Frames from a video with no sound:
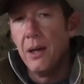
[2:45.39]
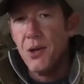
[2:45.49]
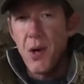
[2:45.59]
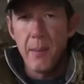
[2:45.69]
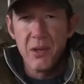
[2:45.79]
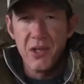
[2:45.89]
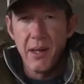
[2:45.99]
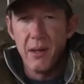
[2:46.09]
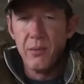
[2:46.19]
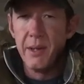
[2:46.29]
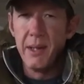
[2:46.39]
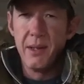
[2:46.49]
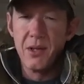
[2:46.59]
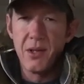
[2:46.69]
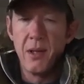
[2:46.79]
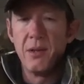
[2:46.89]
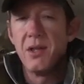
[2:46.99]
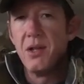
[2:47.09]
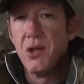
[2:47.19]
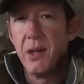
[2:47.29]
Dropper style rigs,
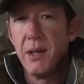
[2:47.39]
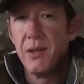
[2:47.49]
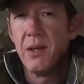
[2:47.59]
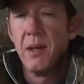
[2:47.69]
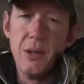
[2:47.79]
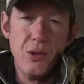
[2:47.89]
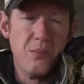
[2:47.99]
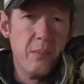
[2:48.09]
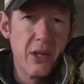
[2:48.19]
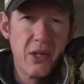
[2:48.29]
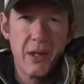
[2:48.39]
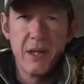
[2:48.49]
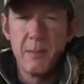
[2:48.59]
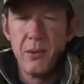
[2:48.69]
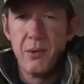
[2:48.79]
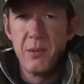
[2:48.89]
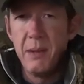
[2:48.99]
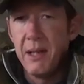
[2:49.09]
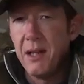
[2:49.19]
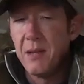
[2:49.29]
tungsten jigs. You can use buckshot spoons,
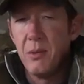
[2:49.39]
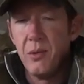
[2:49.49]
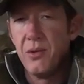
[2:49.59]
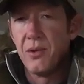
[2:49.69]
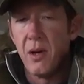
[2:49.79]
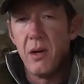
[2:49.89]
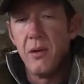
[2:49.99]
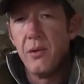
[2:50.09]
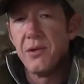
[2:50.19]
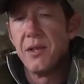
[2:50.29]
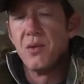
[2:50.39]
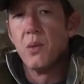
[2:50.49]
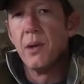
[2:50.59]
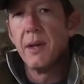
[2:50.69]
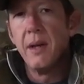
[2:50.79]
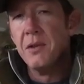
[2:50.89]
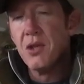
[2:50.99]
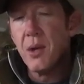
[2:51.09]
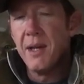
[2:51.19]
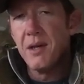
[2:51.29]
PK spoons, all those things work. If you're
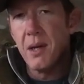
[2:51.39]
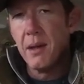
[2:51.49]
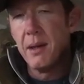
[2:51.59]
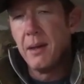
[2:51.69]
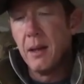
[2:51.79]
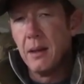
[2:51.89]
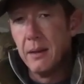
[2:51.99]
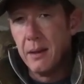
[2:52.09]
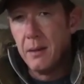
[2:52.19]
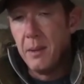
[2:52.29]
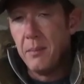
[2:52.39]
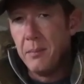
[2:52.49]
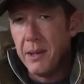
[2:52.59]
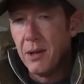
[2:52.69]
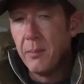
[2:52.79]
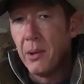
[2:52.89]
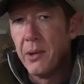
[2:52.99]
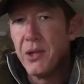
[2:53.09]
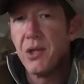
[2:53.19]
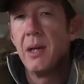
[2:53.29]
trying to target a little bit bigger
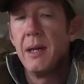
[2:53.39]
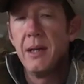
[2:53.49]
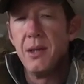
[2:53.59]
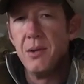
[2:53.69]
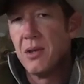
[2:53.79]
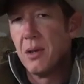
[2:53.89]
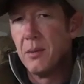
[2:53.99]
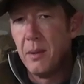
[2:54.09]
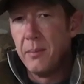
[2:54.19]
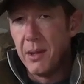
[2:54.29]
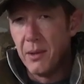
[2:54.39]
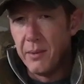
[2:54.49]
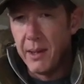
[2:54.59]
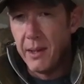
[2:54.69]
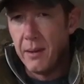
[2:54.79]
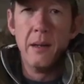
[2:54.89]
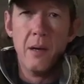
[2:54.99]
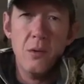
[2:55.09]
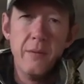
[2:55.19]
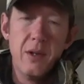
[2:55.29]
perch, use a little bit bigger rig.
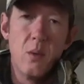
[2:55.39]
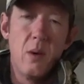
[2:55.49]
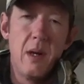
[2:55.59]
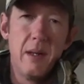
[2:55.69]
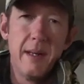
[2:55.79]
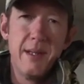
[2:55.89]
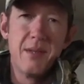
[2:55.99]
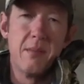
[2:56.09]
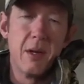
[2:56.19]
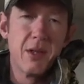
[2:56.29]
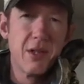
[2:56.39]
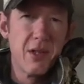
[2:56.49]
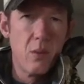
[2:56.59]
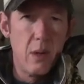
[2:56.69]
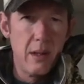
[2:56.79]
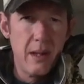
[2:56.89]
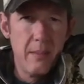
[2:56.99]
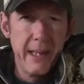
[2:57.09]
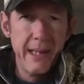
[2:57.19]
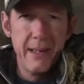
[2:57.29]
Now moving to walleyes, Mark says the walleye
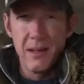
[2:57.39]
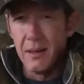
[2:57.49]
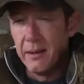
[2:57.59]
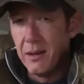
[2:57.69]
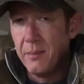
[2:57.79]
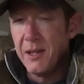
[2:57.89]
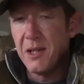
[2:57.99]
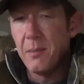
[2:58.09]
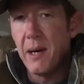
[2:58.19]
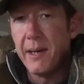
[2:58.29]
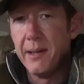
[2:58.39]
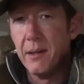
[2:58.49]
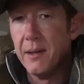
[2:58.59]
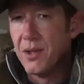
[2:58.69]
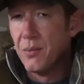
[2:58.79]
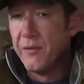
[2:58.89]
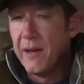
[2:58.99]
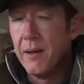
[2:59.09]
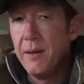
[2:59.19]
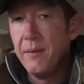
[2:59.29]
bite is a little bit spottier. It's
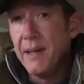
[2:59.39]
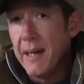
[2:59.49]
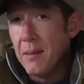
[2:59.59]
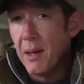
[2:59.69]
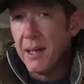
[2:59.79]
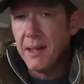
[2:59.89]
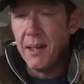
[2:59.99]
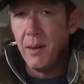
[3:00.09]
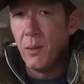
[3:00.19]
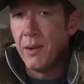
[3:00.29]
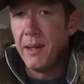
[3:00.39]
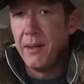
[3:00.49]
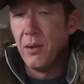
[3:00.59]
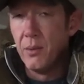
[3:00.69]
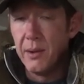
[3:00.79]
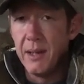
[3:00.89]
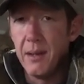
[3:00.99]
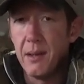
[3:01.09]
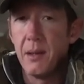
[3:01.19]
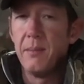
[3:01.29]
very day by day. One day they'll really
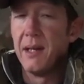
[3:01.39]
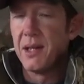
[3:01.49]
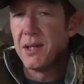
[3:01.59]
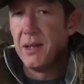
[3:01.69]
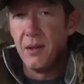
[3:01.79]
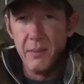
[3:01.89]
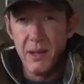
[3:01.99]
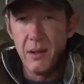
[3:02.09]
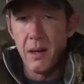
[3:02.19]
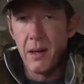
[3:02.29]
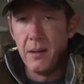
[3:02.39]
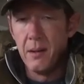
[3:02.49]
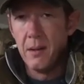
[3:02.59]
get on them, the next day they'll be gone.